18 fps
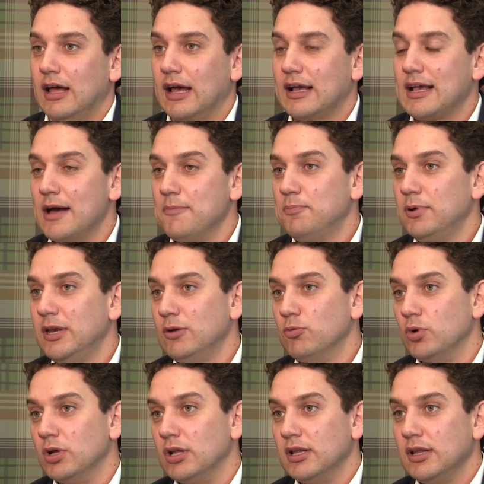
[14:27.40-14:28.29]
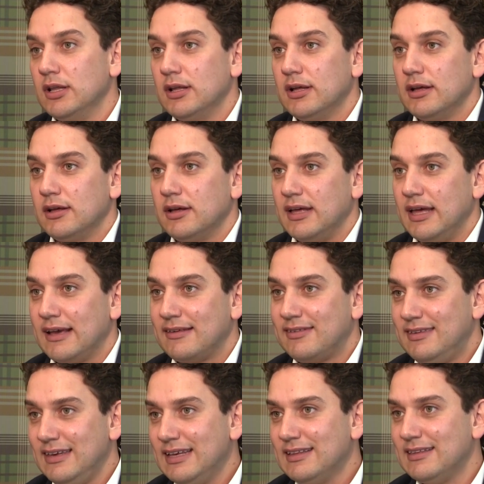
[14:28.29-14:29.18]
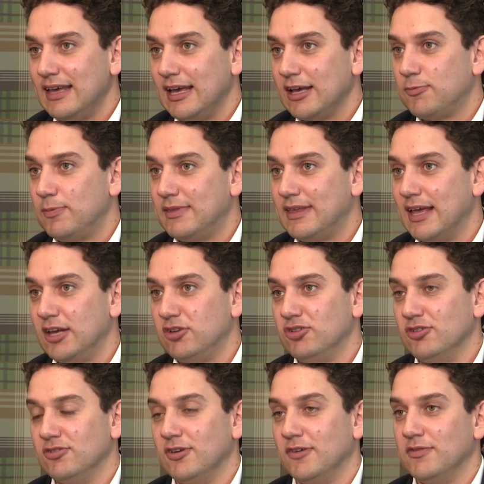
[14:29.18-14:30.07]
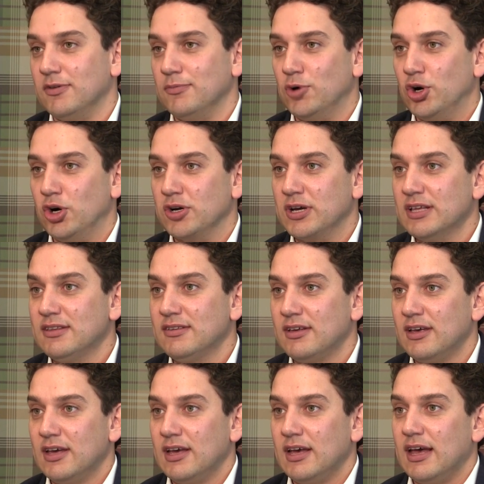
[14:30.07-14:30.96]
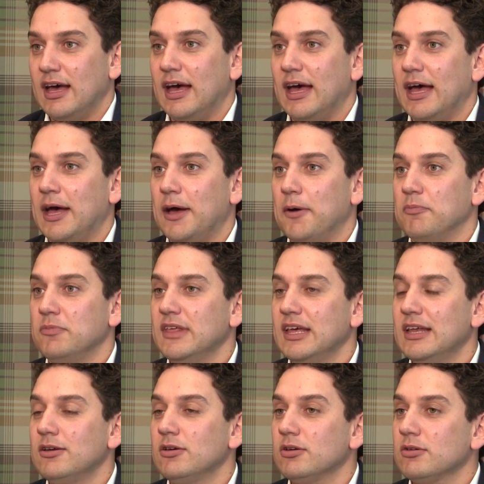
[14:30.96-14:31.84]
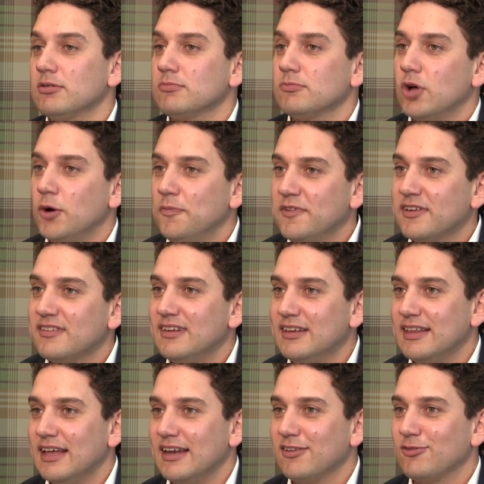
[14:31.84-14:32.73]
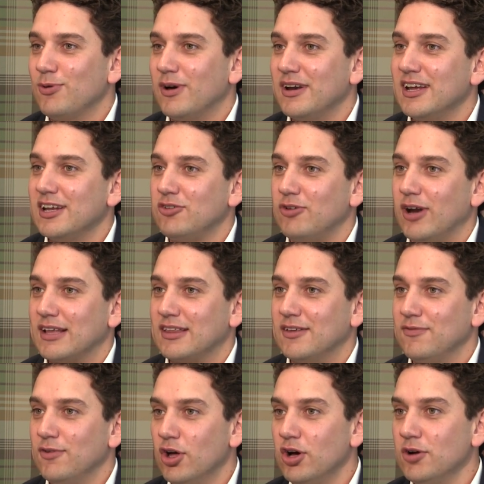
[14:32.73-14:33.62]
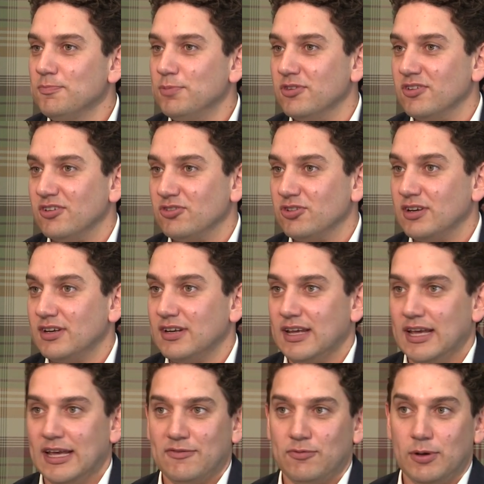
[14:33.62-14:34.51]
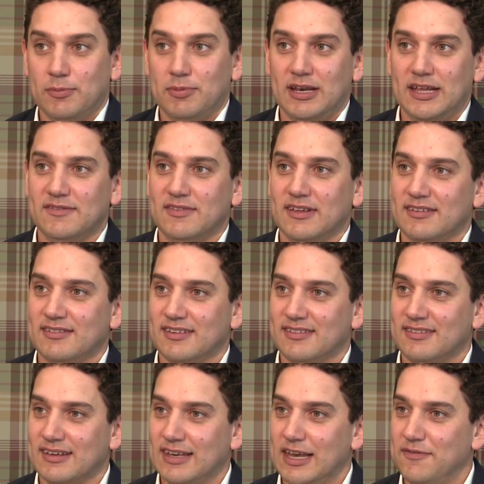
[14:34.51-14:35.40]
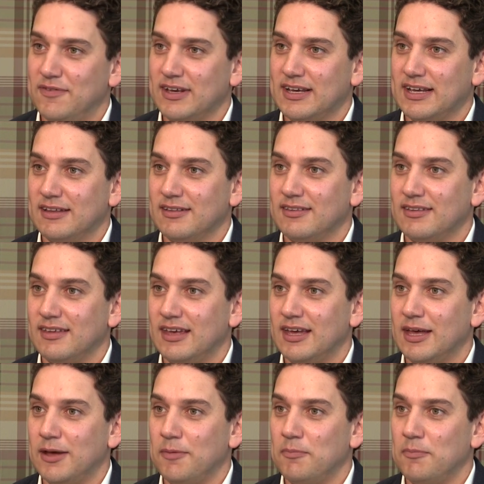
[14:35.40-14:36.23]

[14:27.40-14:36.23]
a company will exceed the expectations of the market, then obviously that is quite an attractive long position. If we believe there's a significant